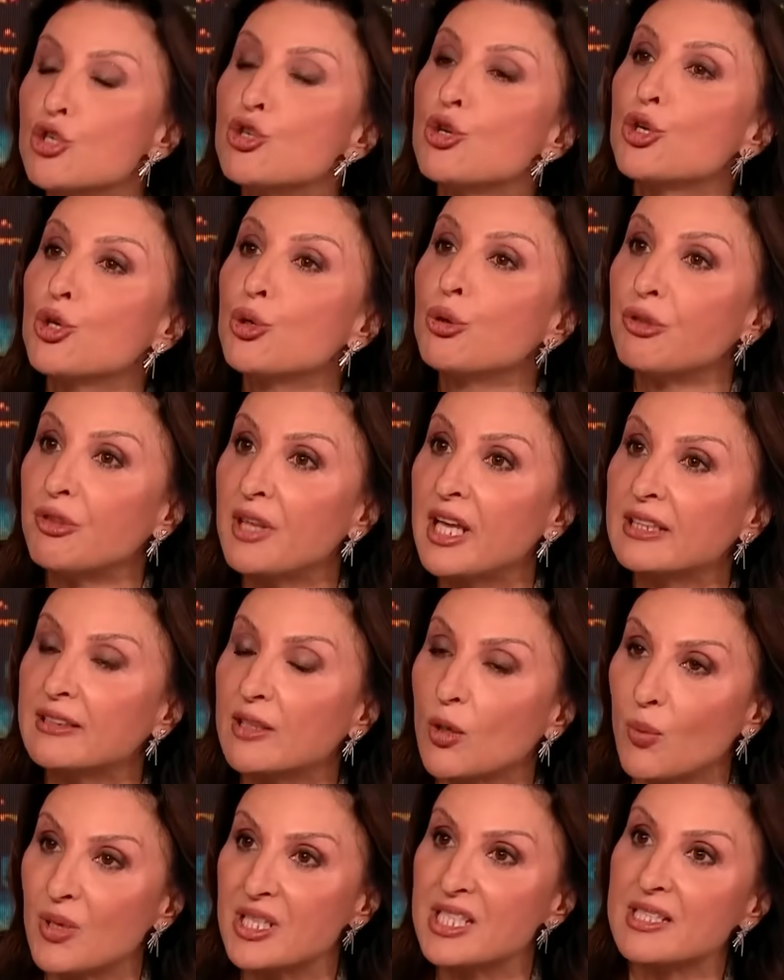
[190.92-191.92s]
Do you think
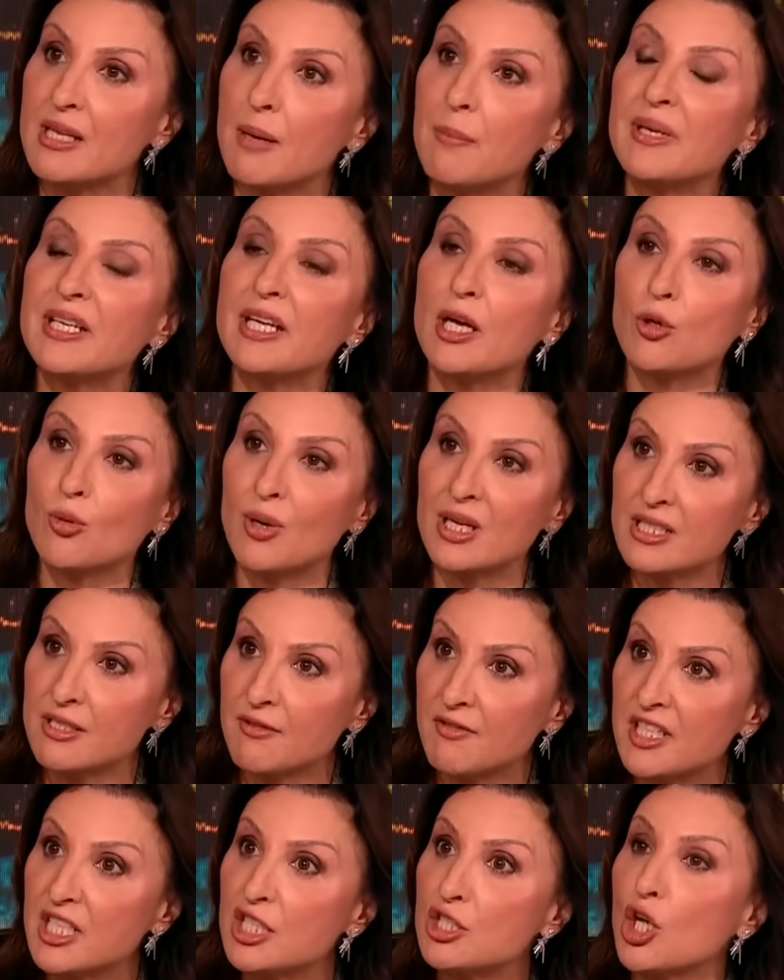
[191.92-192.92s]
that when somebody
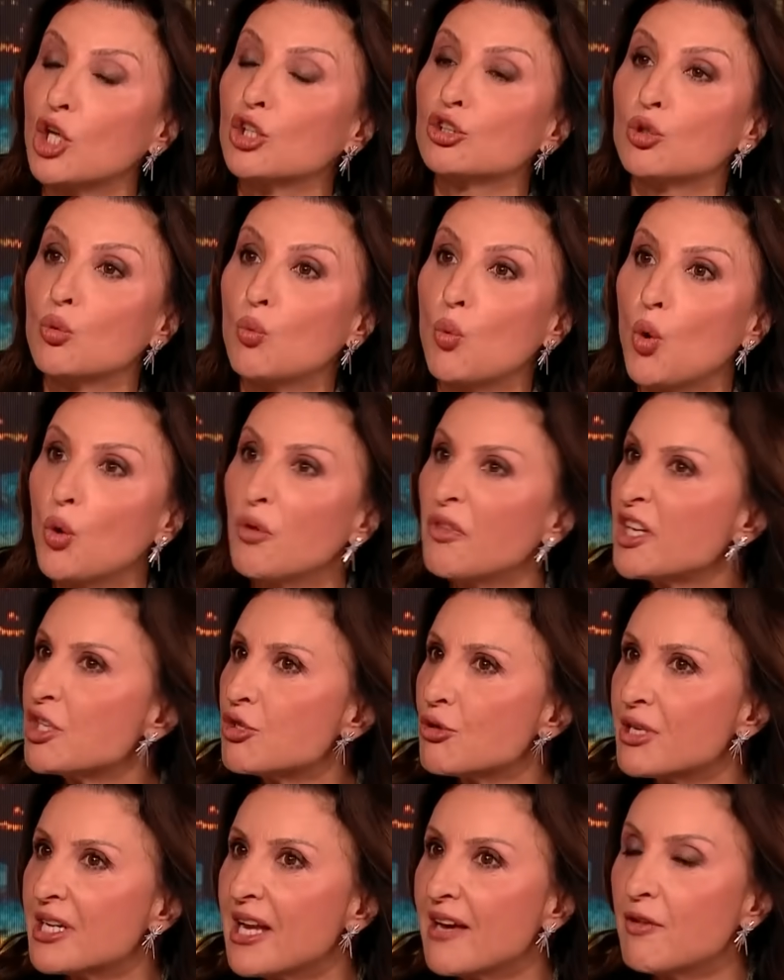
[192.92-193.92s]
aggressively starts a war, they
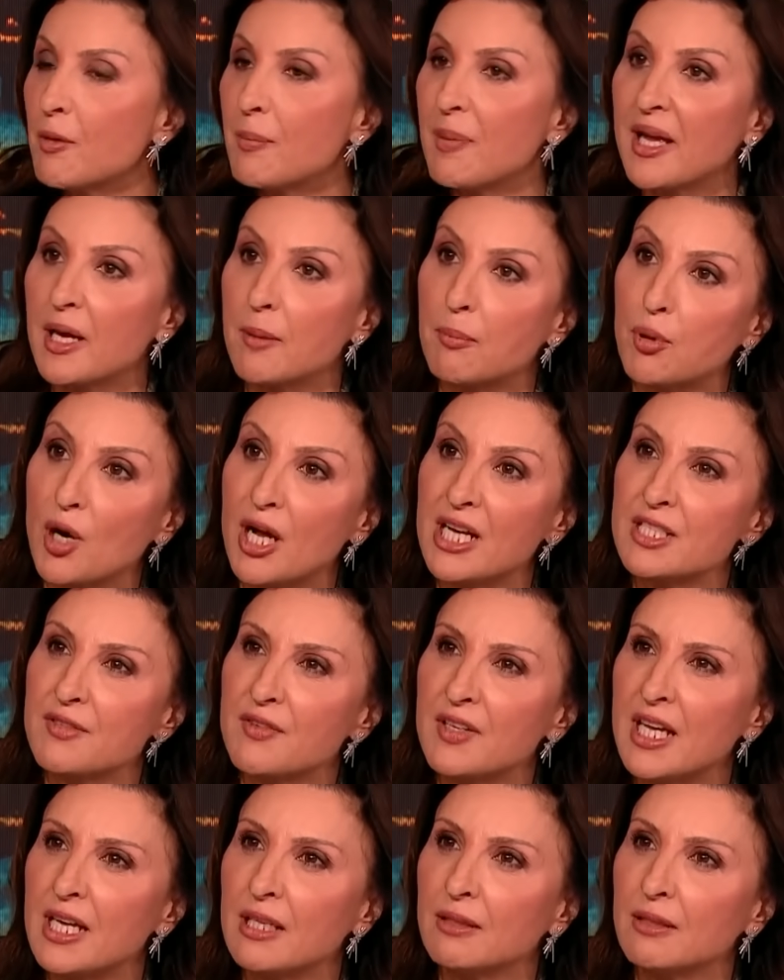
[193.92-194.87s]
should never pay a price?